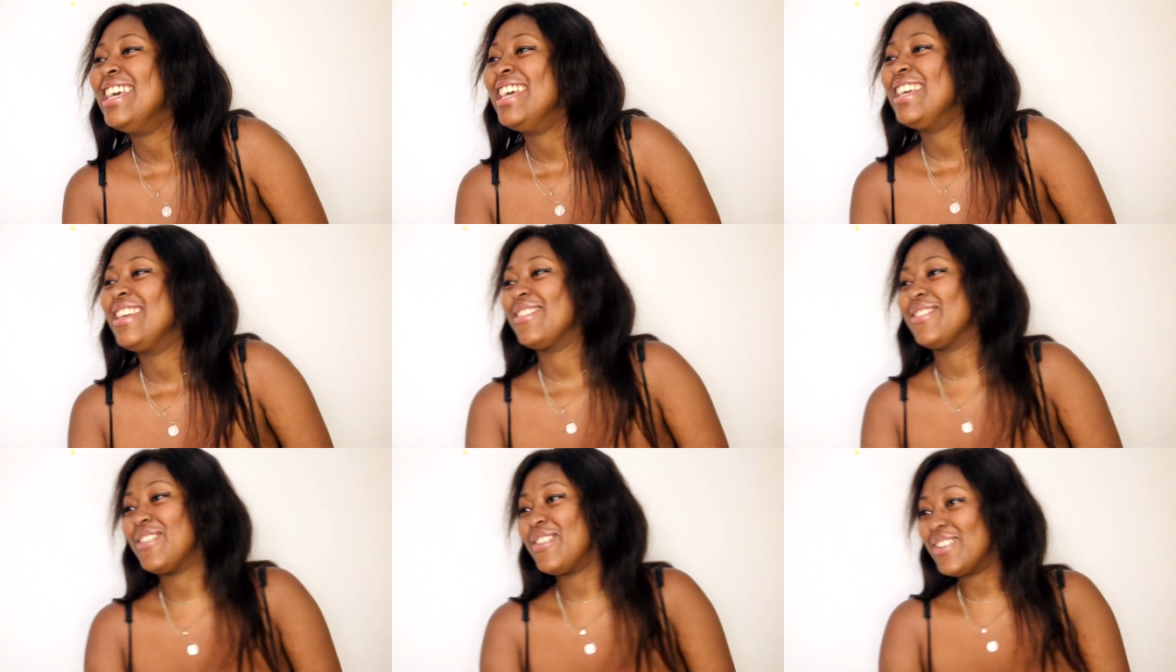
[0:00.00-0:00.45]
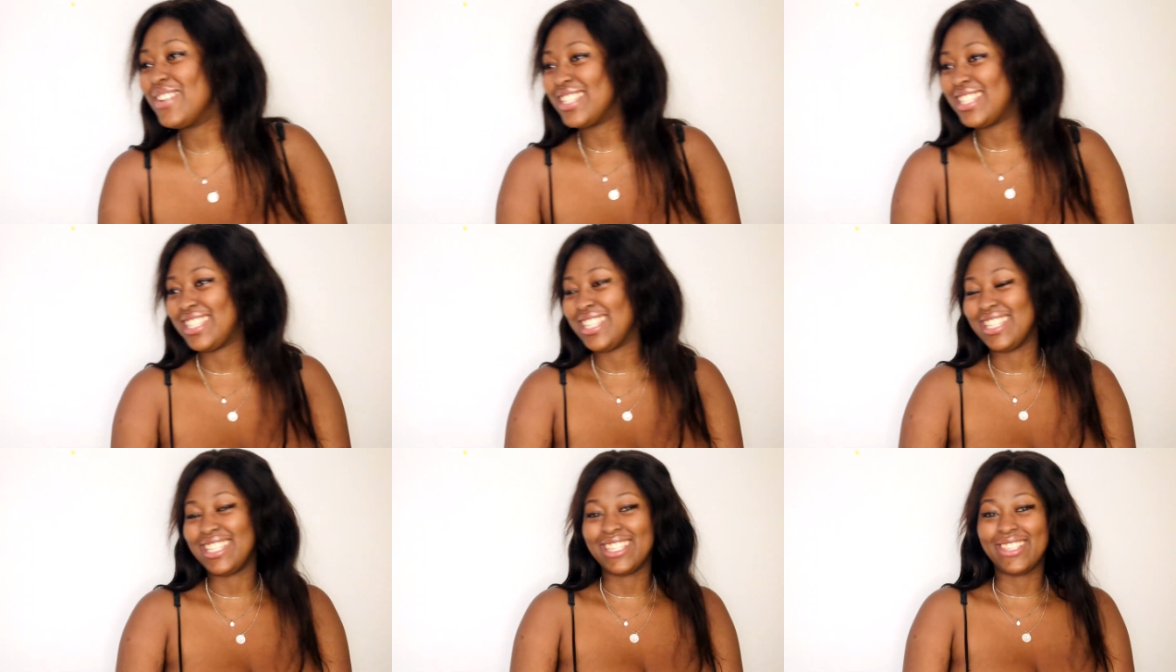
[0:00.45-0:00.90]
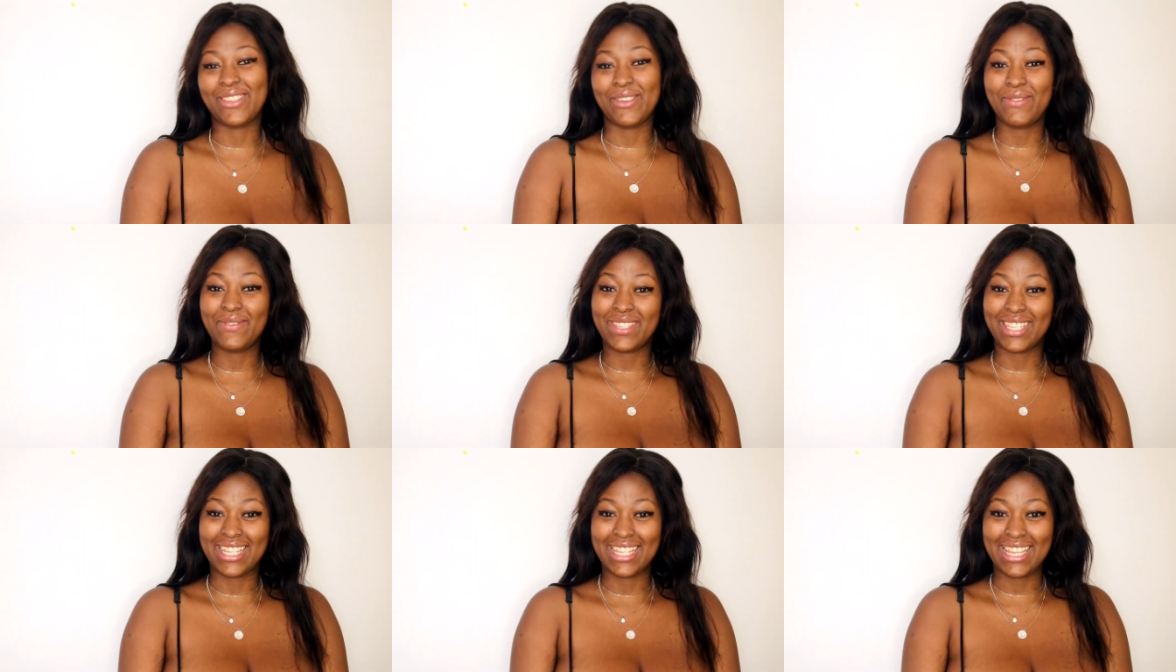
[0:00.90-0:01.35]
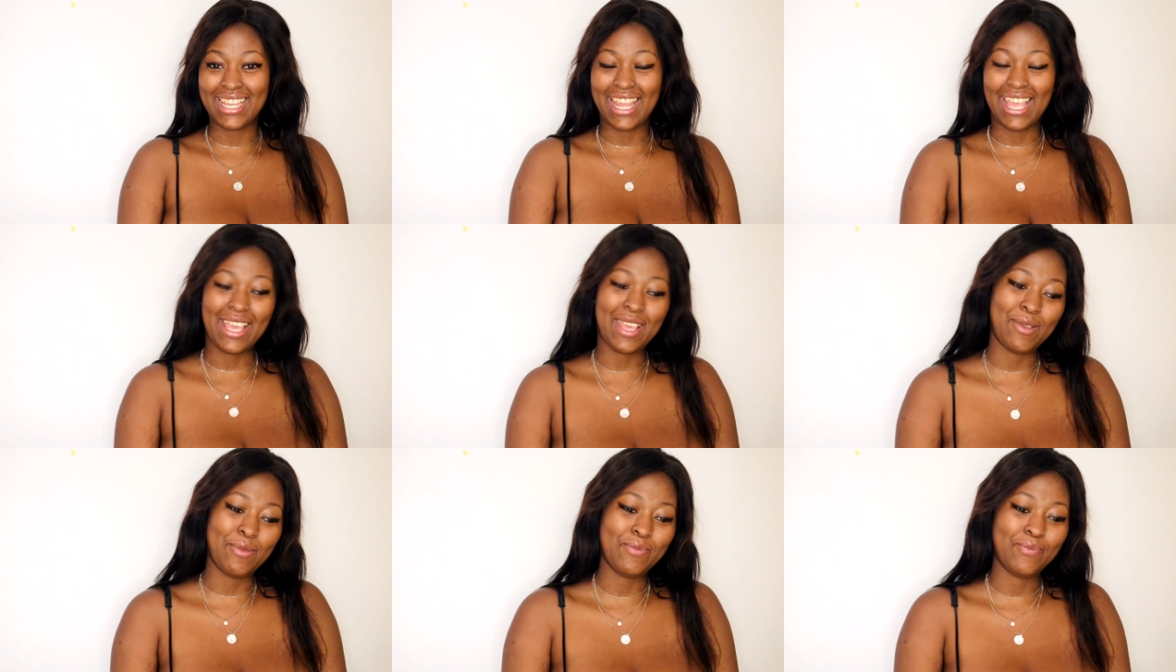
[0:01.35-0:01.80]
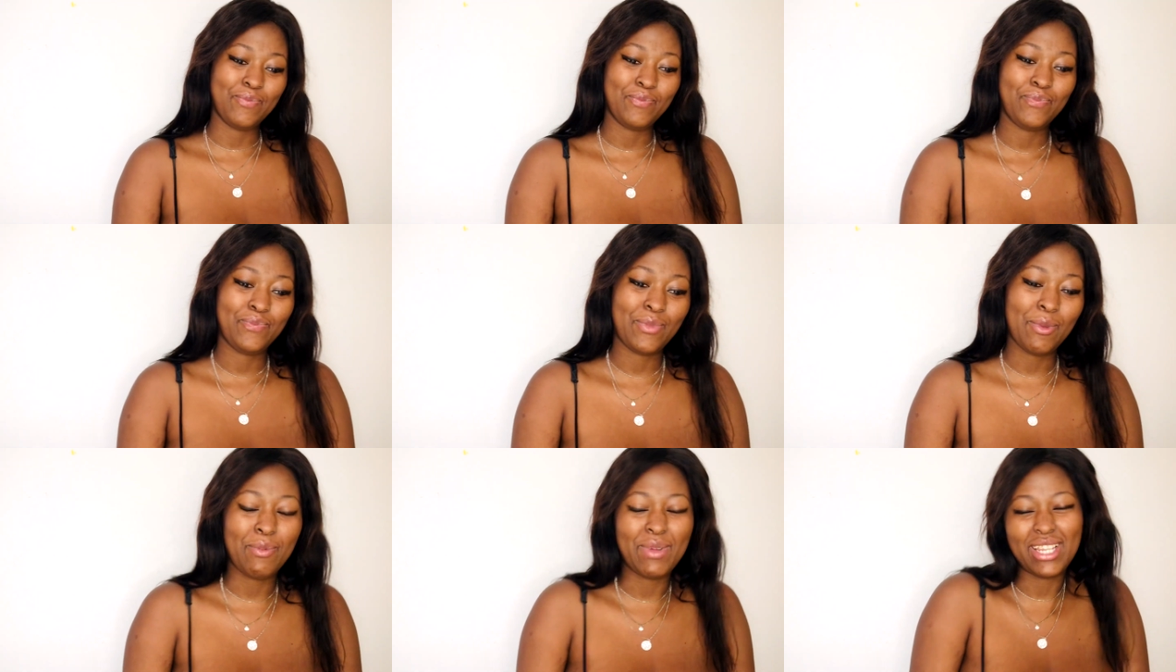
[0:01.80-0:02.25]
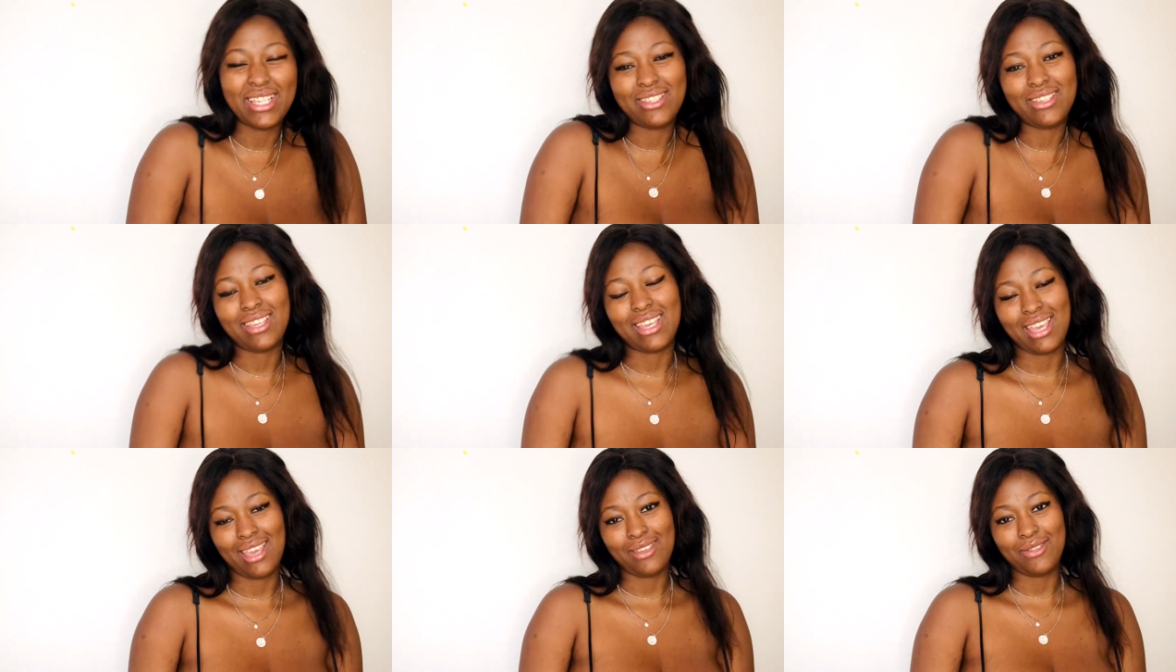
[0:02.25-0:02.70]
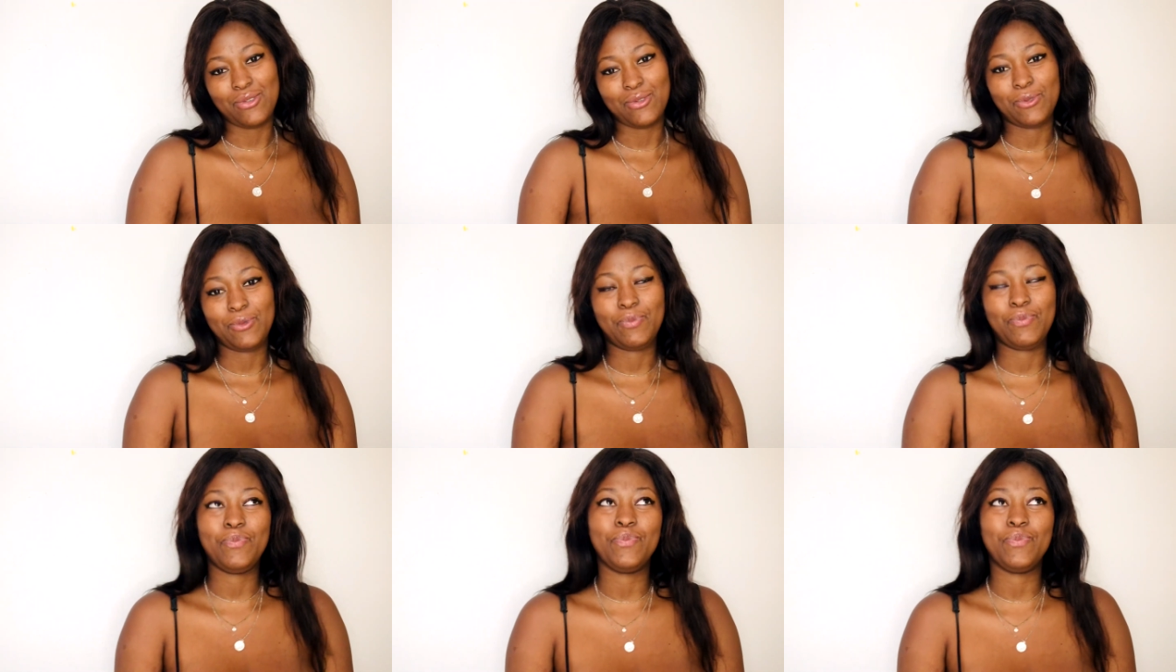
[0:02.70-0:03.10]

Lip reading: Yo, she deserves a name. But it's okay though.